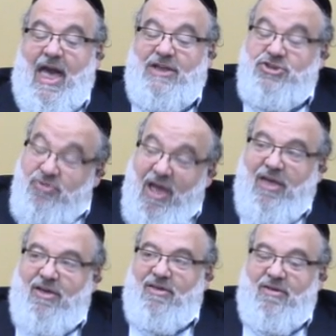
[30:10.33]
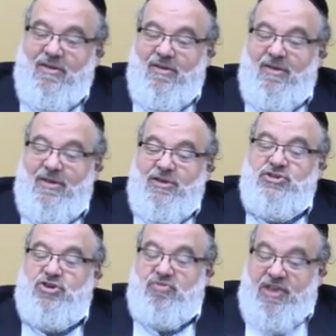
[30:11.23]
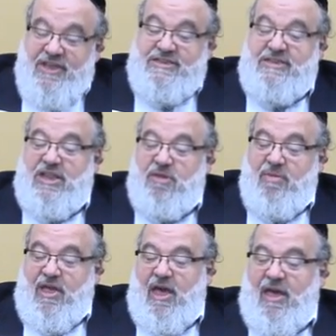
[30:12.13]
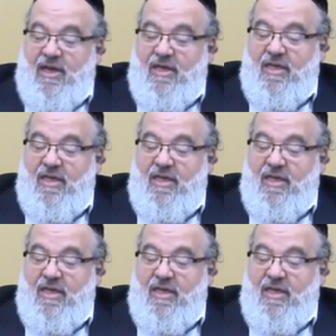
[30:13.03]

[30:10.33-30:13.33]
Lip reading: Ashrech shirei sina b'kaf.